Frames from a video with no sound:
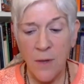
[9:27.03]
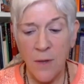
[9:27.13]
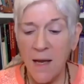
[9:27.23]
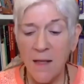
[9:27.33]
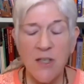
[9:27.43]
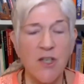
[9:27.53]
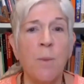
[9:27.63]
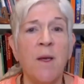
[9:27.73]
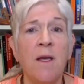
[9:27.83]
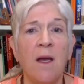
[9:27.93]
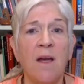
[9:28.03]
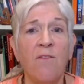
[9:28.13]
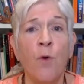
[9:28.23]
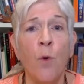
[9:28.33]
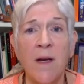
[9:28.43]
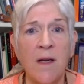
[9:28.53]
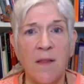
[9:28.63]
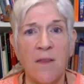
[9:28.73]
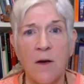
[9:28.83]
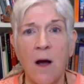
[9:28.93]
and that it should be avoided
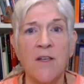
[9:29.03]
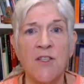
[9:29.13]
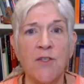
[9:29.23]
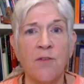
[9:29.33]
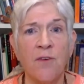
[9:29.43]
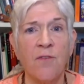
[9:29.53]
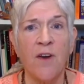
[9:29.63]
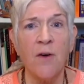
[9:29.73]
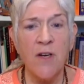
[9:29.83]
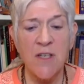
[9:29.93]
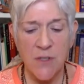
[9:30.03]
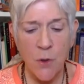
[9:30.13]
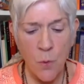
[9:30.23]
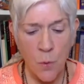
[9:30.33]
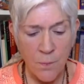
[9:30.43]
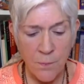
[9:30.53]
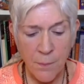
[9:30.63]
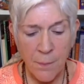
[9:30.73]
at the cost of your very soul.